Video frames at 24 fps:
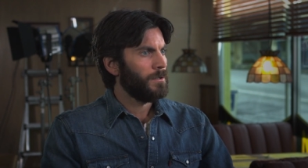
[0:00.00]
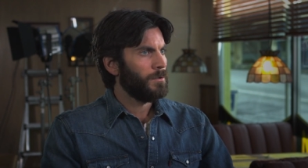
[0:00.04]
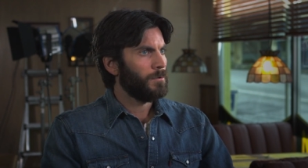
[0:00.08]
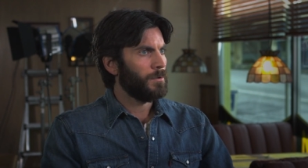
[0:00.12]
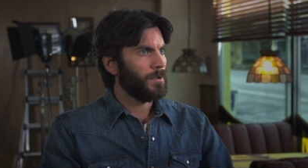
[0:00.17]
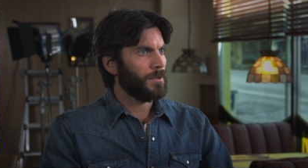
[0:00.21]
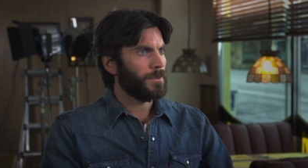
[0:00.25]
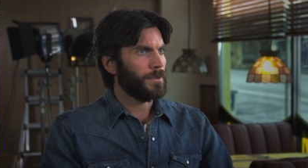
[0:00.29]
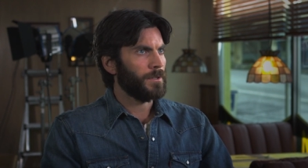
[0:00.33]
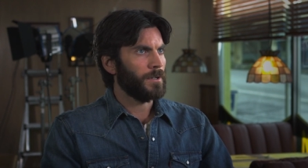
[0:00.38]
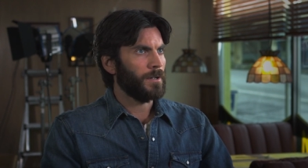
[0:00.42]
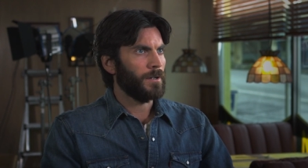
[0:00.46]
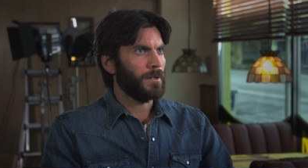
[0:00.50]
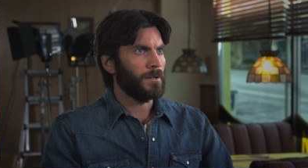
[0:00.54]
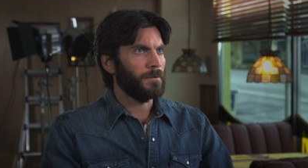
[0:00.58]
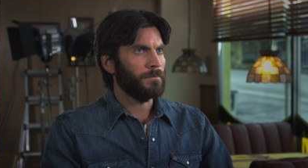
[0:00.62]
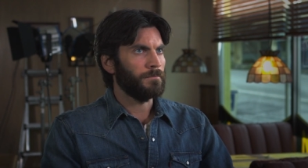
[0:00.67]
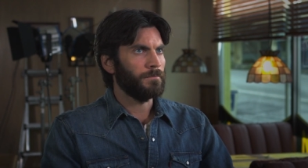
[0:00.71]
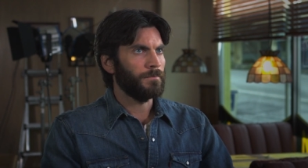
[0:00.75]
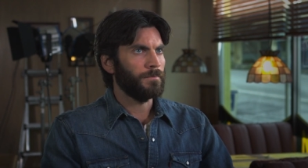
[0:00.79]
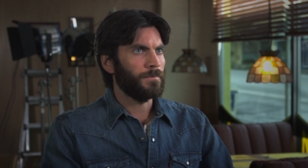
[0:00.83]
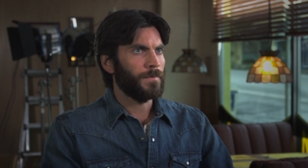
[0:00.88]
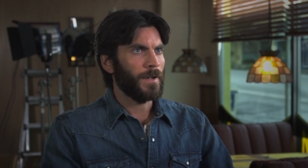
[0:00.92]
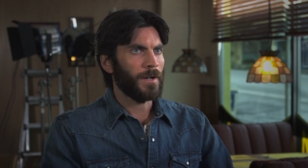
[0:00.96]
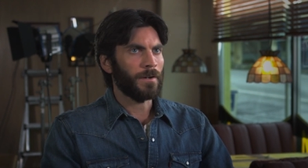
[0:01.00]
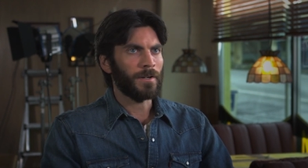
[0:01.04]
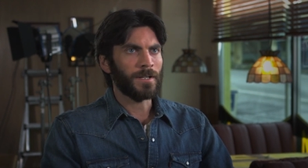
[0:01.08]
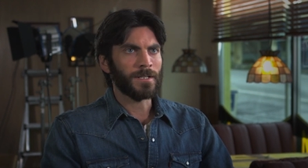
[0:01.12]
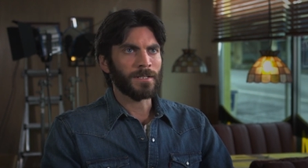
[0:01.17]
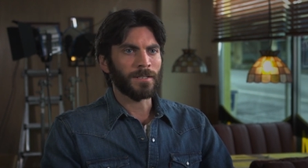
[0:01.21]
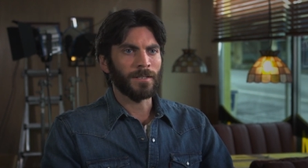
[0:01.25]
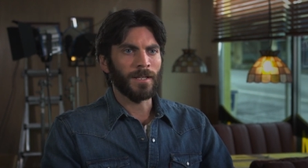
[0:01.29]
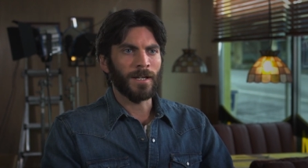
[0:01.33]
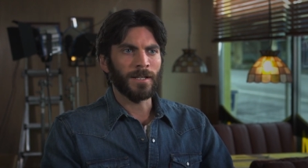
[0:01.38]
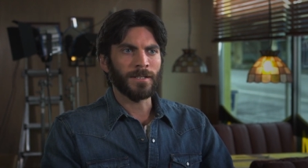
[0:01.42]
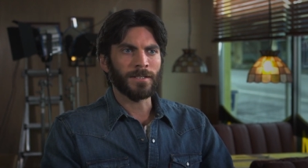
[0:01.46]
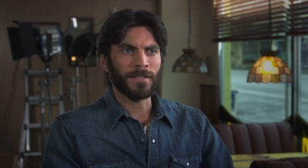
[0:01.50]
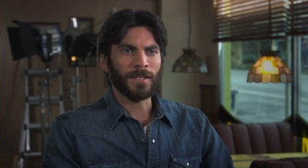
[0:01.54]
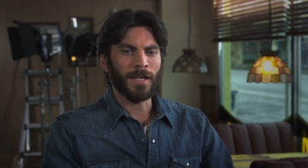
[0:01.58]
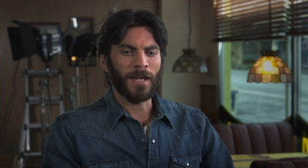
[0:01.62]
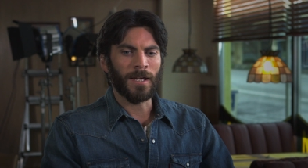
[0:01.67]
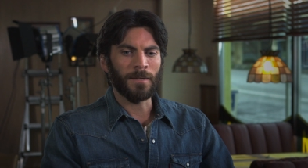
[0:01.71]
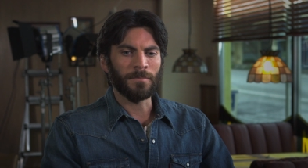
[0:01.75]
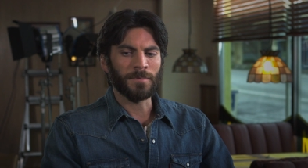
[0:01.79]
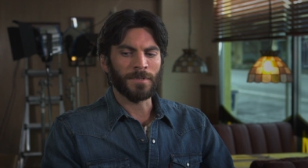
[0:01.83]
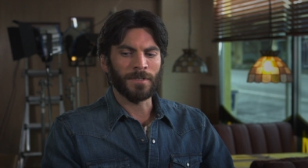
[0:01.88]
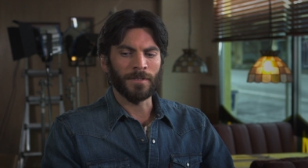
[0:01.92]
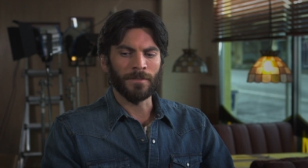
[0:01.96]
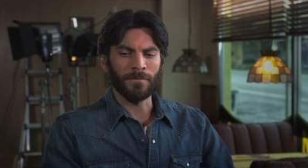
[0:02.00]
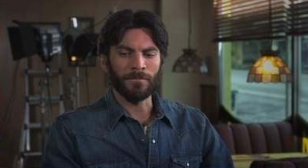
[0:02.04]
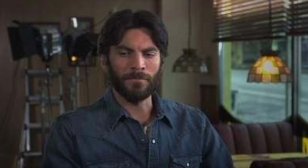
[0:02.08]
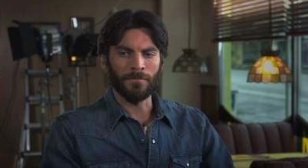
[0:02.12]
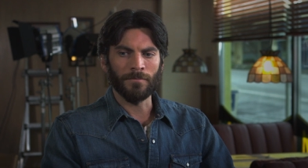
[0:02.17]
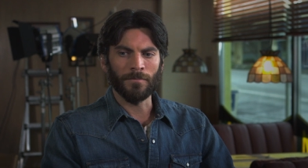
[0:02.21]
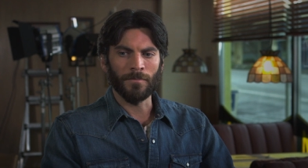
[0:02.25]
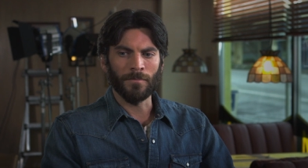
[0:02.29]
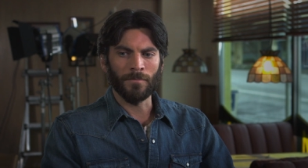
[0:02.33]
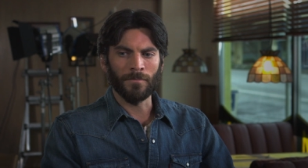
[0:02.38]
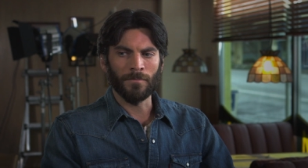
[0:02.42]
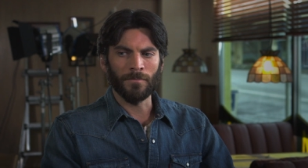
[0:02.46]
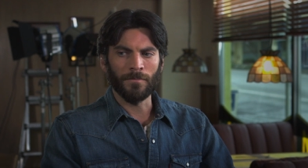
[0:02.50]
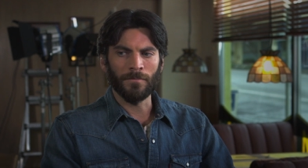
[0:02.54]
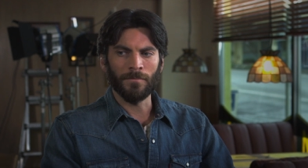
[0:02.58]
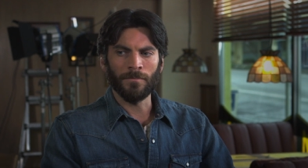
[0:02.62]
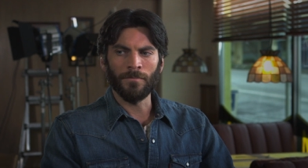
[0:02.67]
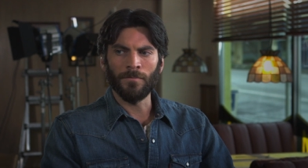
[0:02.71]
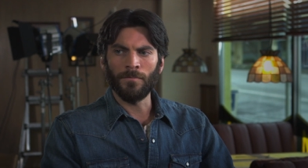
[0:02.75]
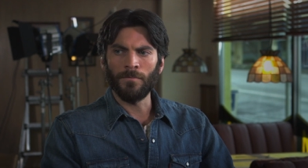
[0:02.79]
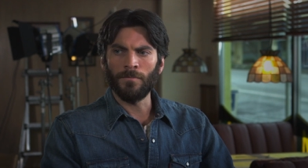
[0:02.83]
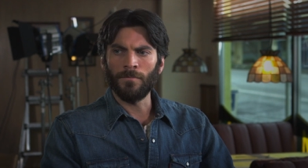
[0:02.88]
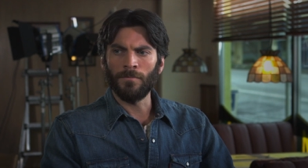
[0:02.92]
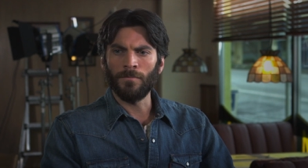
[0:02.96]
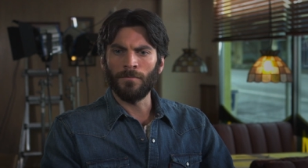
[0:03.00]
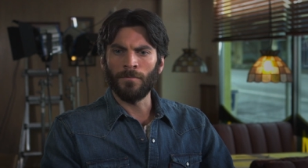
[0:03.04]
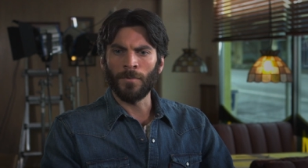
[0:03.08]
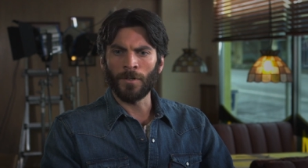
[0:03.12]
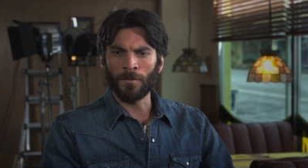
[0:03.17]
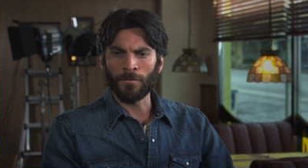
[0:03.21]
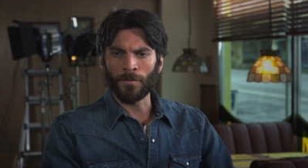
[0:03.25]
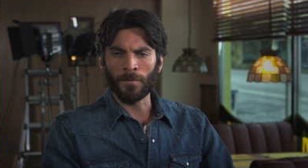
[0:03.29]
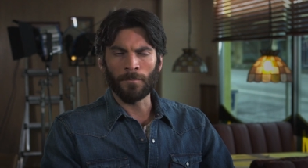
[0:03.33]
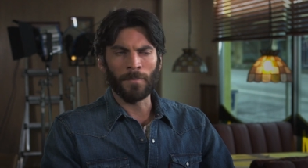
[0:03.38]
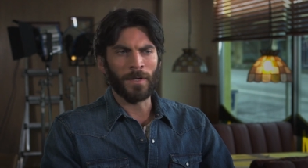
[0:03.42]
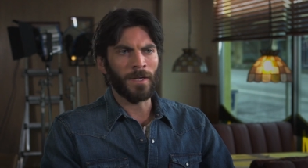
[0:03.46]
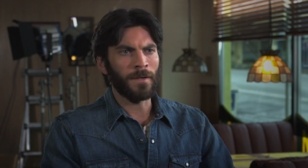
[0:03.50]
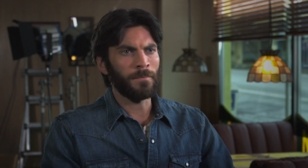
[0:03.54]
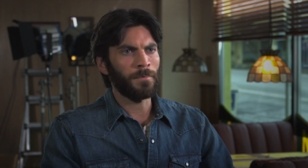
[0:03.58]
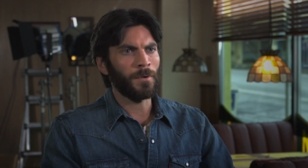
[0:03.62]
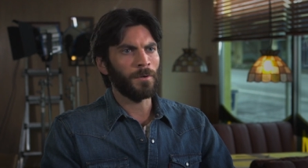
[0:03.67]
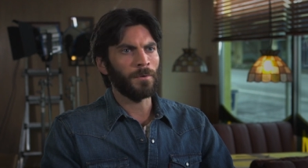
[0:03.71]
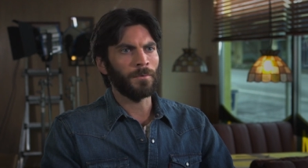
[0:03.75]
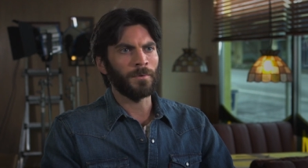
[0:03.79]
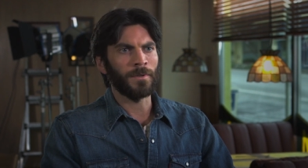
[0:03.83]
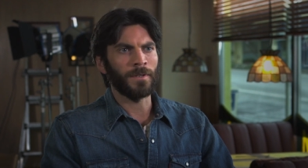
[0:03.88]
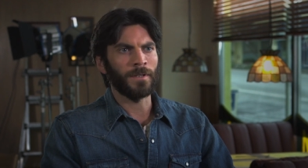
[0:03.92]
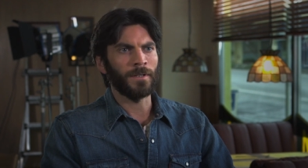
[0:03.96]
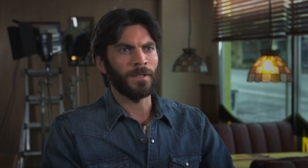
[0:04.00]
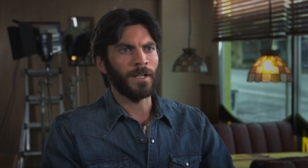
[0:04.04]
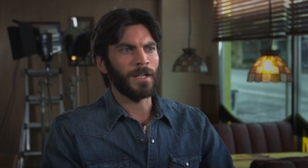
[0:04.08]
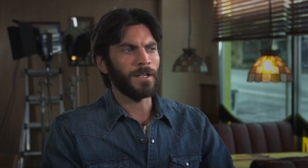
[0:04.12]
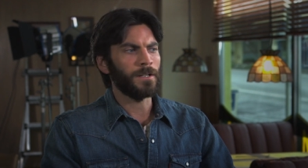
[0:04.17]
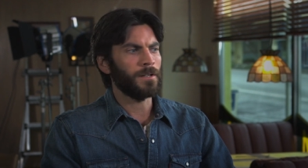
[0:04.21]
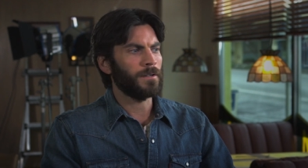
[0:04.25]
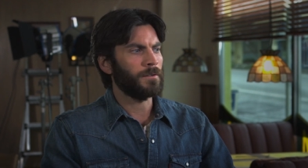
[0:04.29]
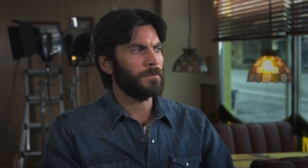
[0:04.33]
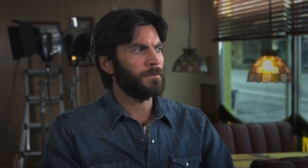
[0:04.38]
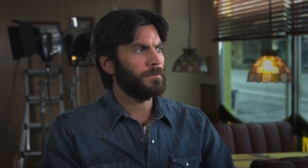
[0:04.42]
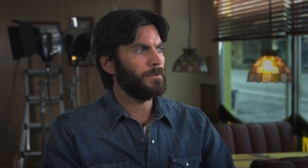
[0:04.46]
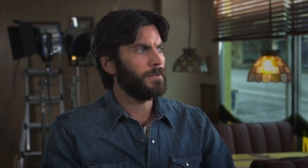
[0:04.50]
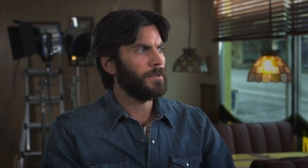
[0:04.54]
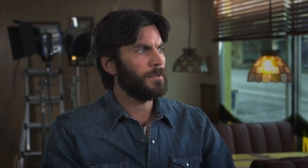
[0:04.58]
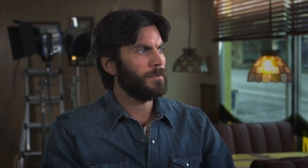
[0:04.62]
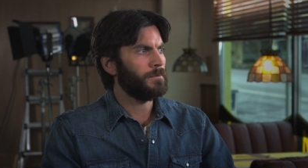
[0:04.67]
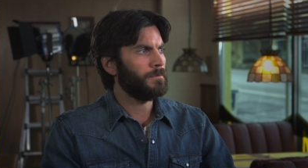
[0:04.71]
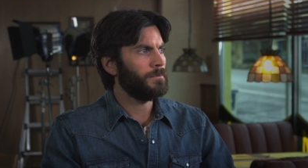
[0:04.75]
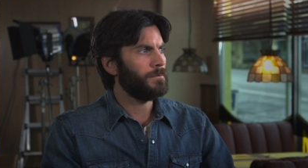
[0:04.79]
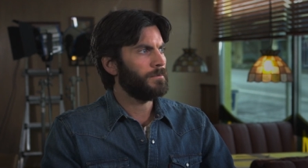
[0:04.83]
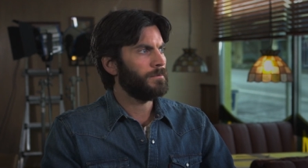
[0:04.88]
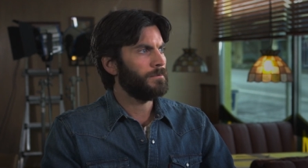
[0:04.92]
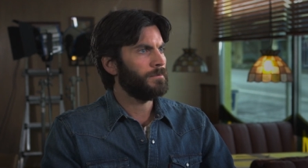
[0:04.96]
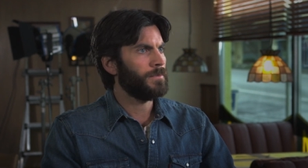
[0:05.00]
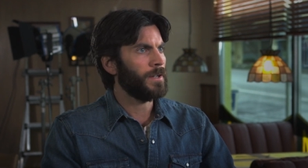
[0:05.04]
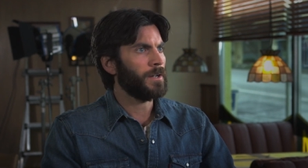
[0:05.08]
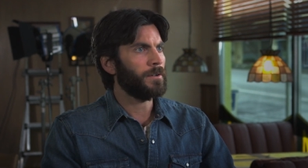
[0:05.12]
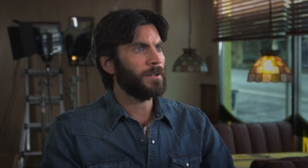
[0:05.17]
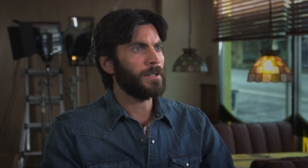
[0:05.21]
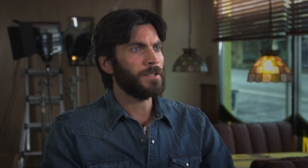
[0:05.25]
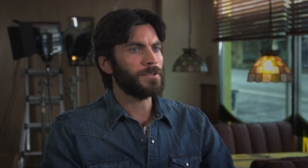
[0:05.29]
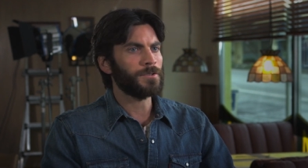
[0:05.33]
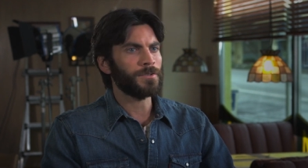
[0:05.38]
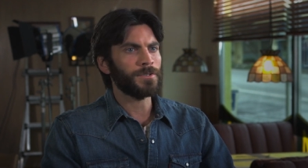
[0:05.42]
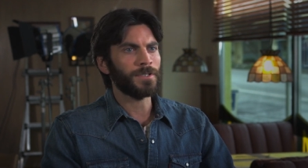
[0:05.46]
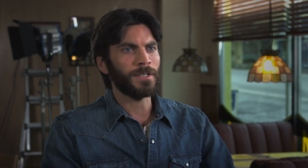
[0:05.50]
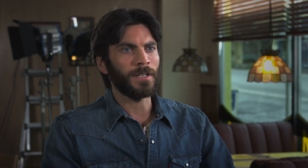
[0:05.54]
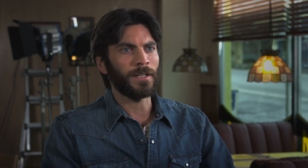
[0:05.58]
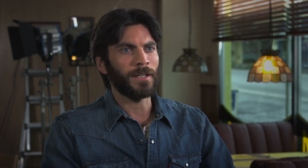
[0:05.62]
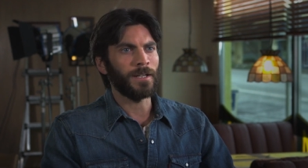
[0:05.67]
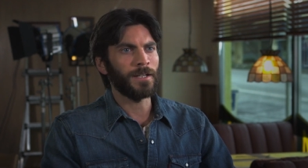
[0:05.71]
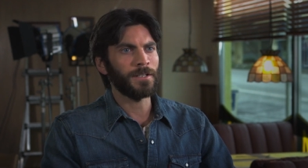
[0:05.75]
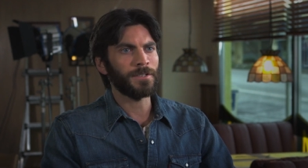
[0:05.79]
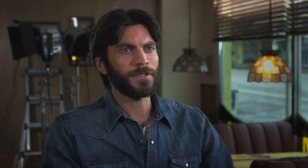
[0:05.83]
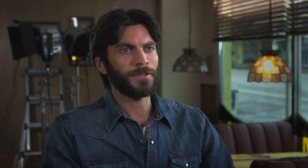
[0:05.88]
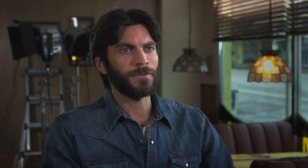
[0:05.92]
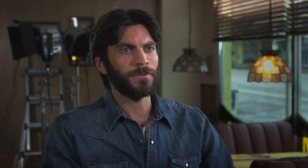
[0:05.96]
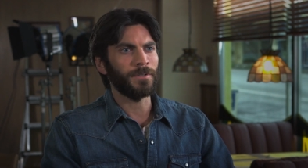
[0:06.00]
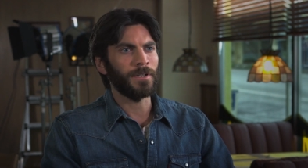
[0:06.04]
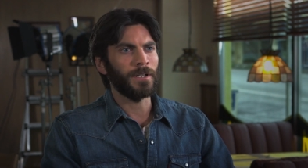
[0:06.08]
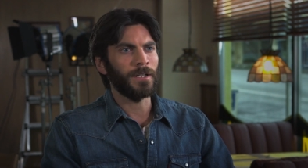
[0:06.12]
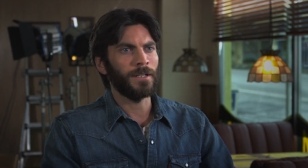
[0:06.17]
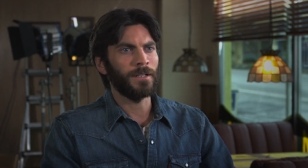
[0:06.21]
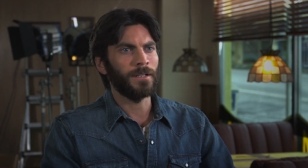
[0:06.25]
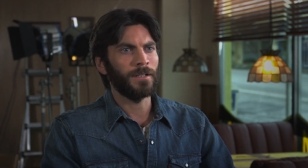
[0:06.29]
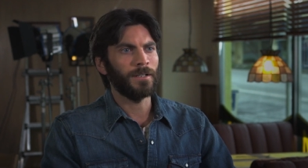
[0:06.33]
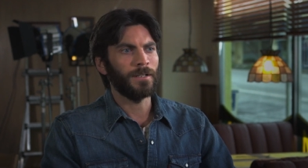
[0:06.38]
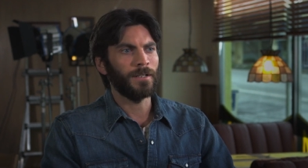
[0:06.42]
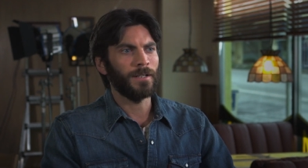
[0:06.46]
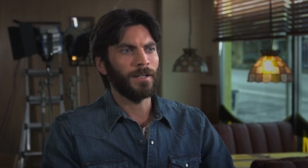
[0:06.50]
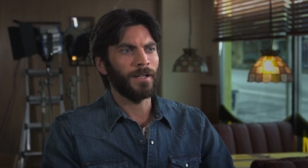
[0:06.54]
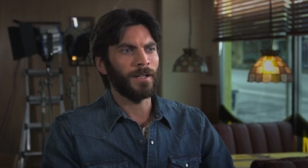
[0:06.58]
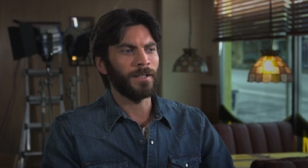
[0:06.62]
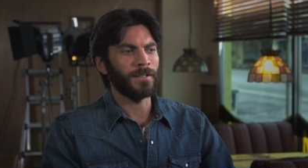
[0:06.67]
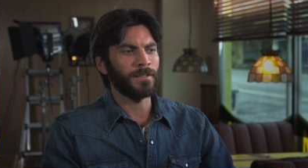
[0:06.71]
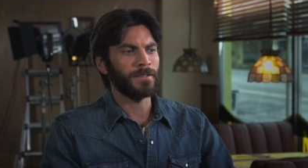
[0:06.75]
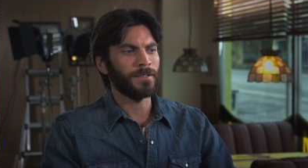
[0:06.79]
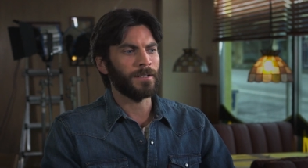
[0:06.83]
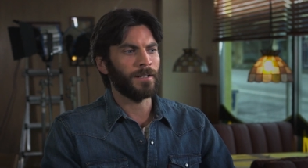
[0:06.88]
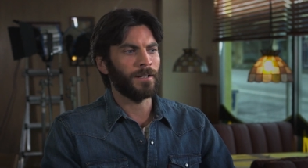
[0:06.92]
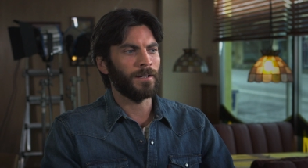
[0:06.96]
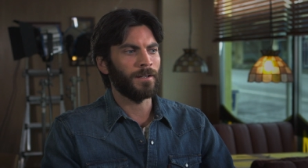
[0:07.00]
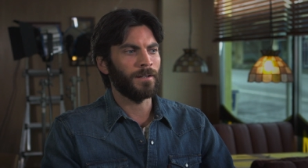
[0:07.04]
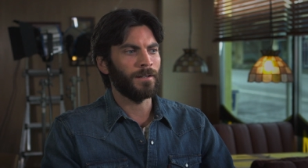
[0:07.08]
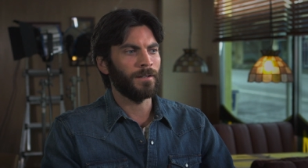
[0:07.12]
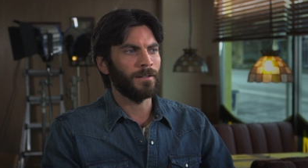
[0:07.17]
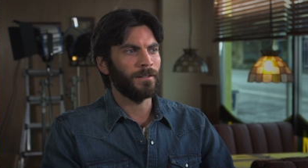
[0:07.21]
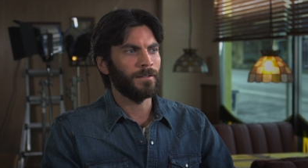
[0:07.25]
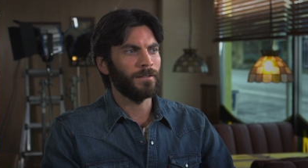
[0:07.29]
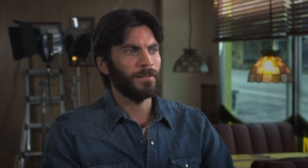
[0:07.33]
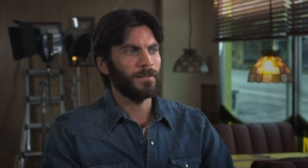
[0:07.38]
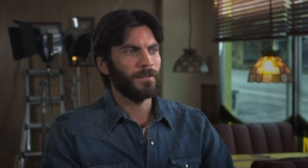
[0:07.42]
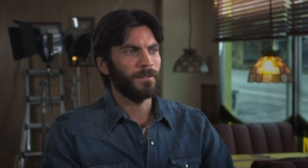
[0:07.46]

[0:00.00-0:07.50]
with a, um, various landscapes and wonderful people with an, a, a very interesting history, and uh,